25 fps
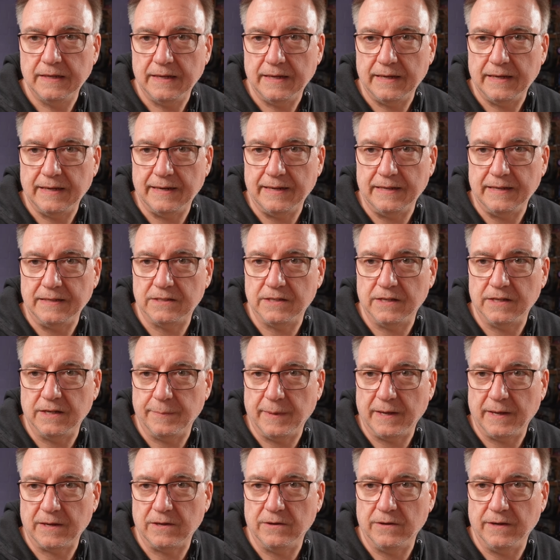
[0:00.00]
and then turn it
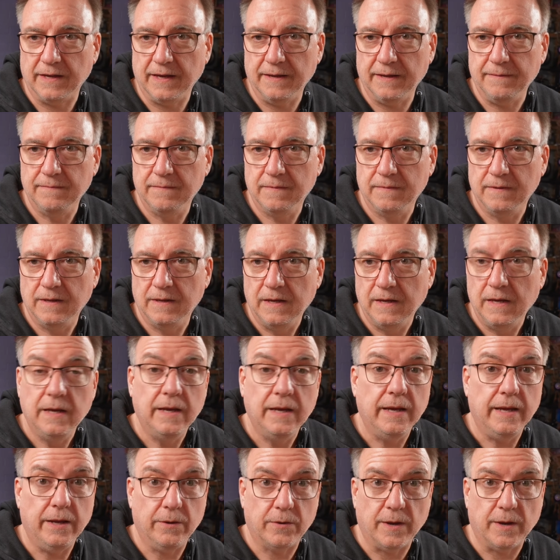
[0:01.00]
back on again,
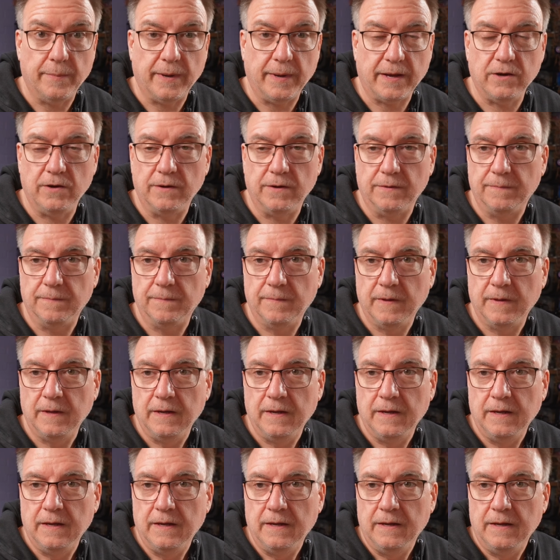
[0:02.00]
it'll come back on.
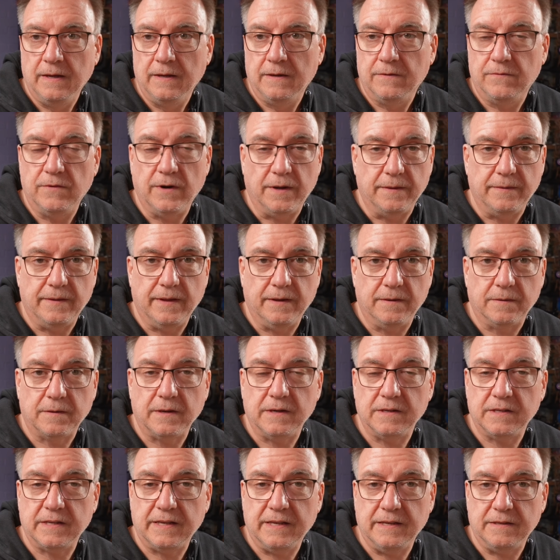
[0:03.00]
Right, now I'm
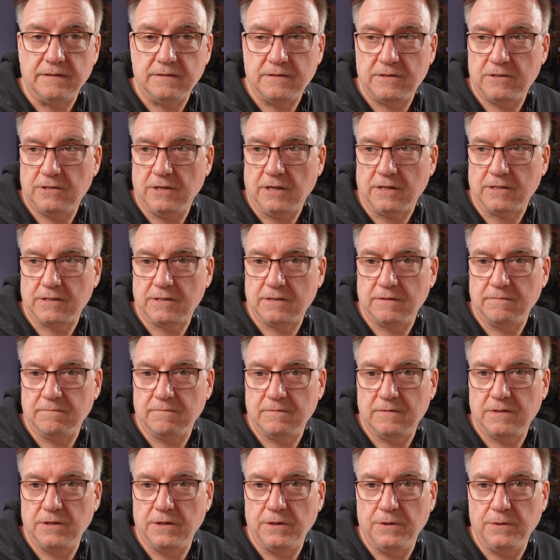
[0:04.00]
going to just
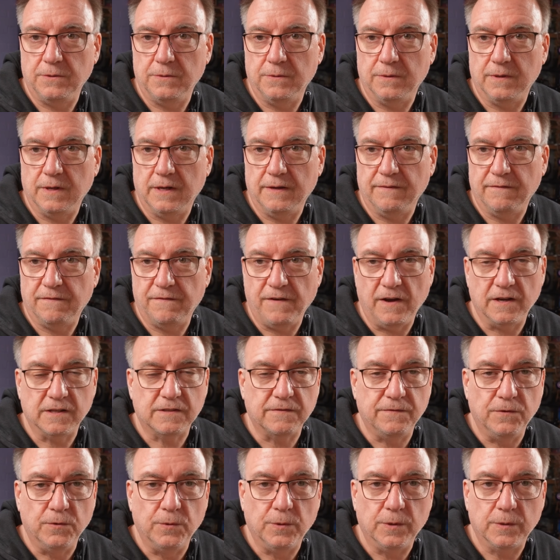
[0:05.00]
do fast
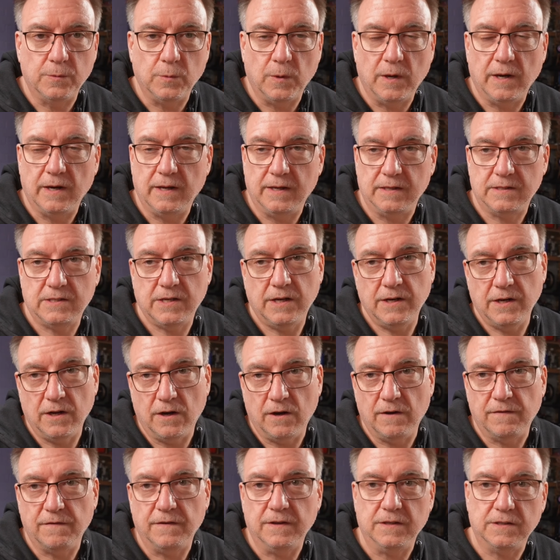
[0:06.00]
forward while I turn it
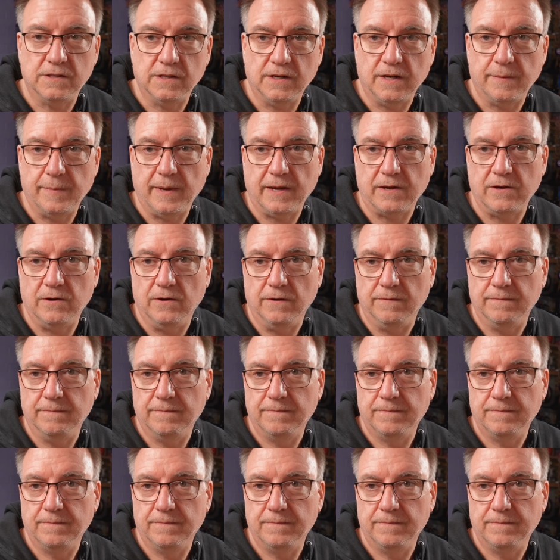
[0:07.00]
off and turn it back on.